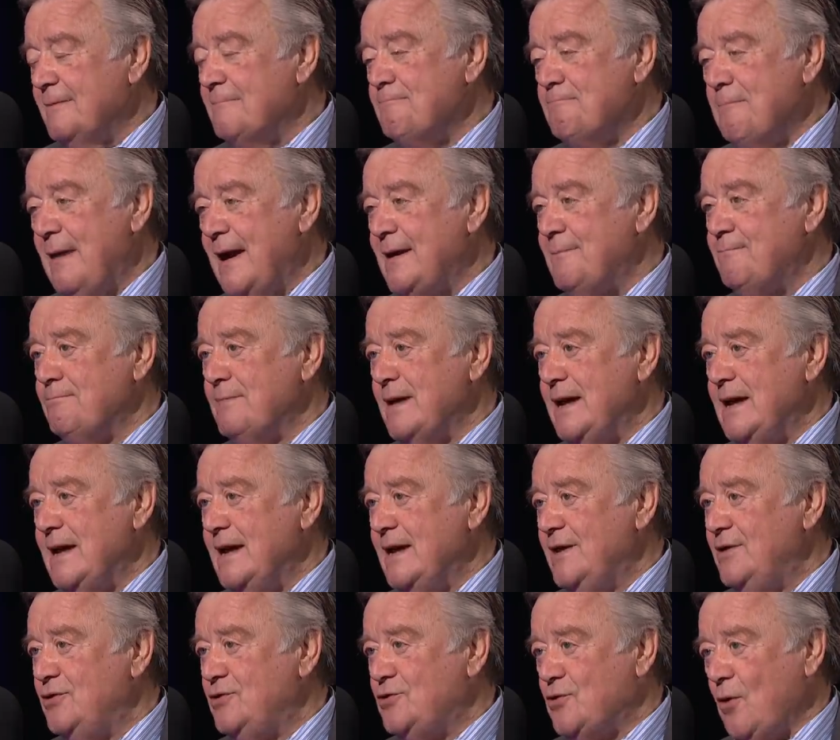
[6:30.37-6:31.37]
make
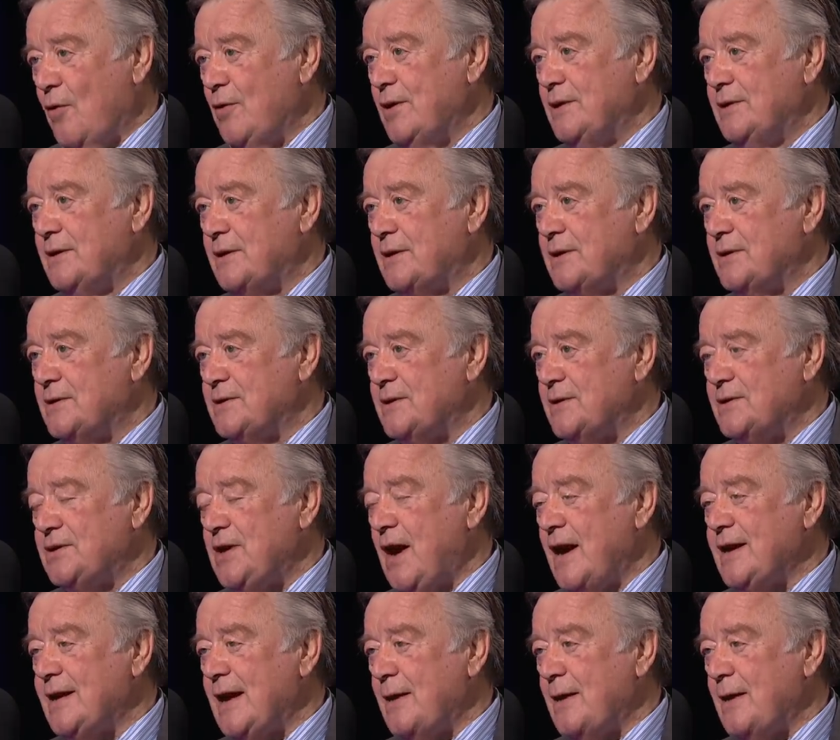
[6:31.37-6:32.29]
me join the...